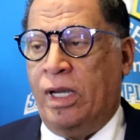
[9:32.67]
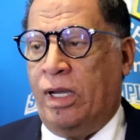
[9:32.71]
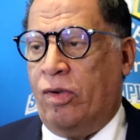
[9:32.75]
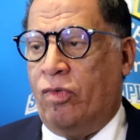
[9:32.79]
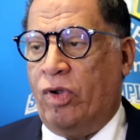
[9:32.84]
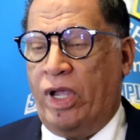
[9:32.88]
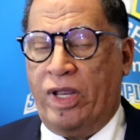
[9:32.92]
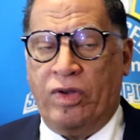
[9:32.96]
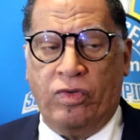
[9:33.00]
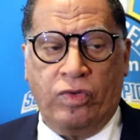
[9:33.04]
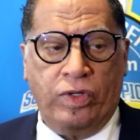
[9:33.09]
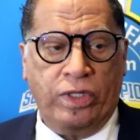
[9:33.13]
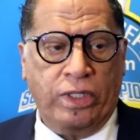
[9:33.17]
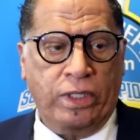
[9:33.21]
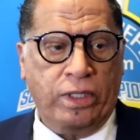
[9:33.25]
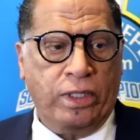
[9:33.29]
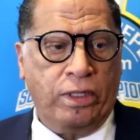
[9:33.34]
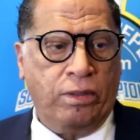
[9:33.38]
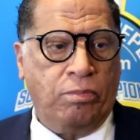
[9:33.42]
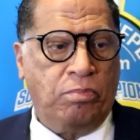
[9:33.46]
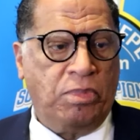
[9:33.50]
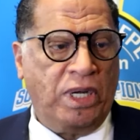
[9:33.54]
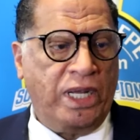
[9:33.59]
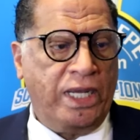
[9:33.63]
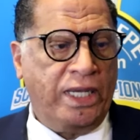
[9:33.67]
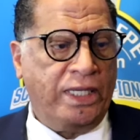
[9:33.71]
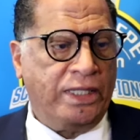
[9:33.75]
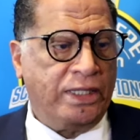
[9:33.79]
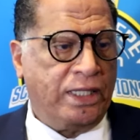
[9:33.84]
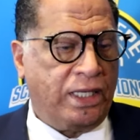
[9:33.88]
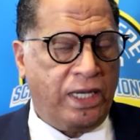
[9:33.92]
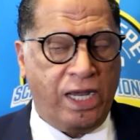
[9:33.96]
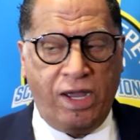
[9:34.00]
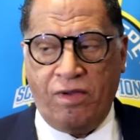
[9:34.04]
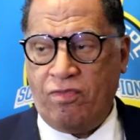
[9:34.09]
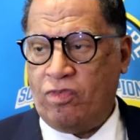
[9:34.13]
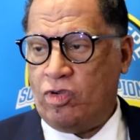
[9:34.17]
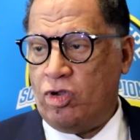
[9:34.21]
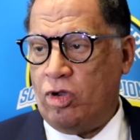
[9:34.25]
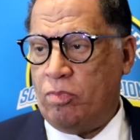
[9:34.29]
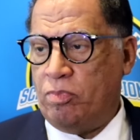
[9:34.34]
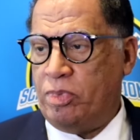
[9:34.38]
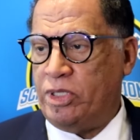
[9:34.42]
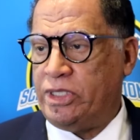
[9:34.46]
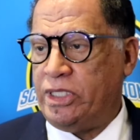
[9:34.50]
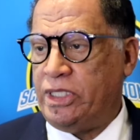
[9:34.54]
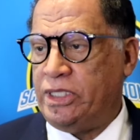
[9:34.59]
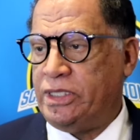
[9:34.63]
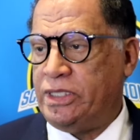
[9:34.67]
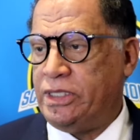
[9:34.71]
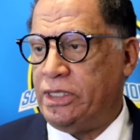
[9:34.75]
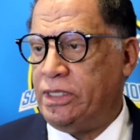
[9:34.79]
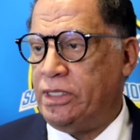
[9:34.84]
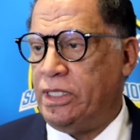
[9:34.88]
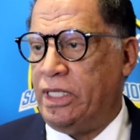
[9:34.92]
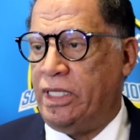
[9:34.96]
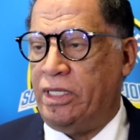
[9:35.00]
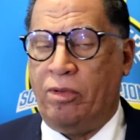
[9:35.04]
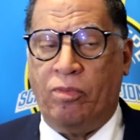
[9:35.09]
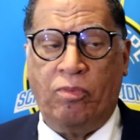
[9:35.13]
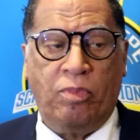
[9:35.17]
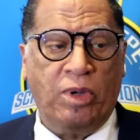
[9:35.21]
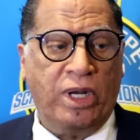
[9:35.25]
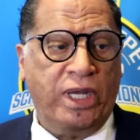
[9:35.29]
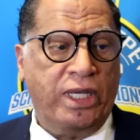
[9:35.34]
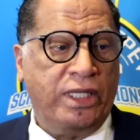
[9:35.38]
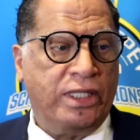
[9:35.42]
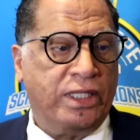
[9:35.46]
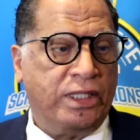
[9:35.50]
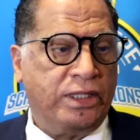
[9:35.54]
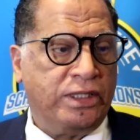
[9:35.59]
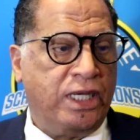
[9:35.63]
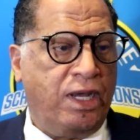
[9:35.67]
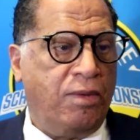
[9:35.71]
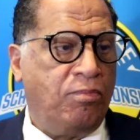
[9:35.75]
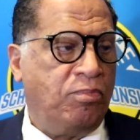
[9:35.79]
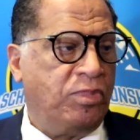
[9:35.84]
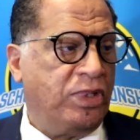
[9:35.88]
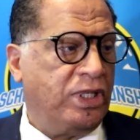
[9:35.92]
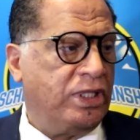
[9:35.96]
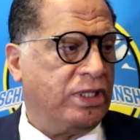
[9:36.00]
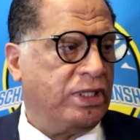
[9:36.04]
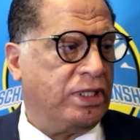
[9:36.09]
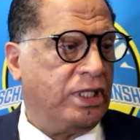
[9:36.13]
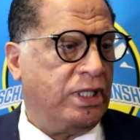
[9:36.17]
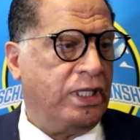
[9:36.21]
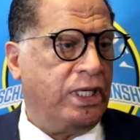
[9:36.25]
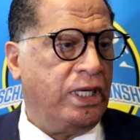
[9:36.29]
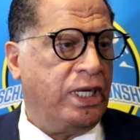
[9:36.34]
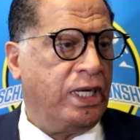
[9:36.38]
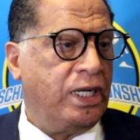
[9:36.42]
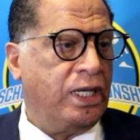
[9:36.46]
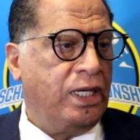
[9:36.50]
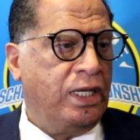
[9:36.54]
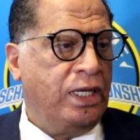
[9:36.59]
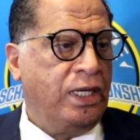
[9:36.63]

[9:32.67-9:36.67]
when we play in the CAF competition and we play in the Champions League,